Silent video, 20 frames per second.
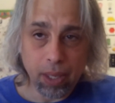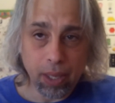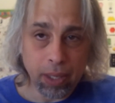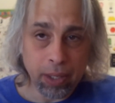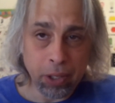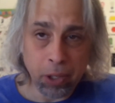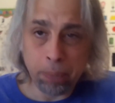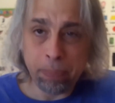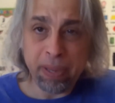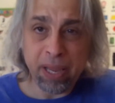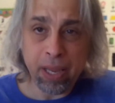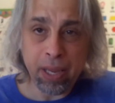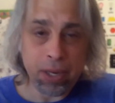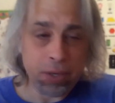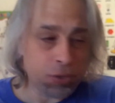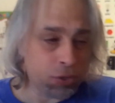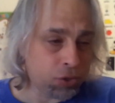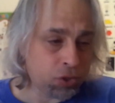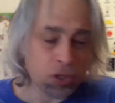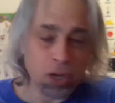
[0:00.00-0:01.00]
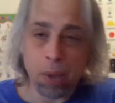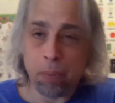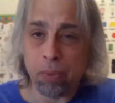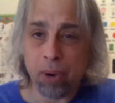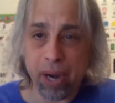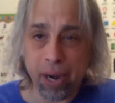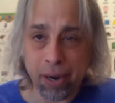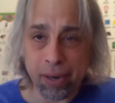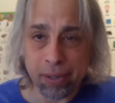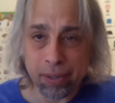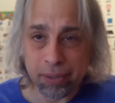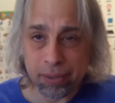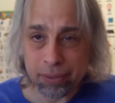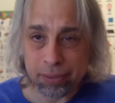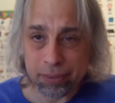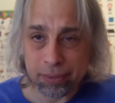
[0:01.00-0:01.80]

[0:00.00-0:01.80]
he'll be somewhere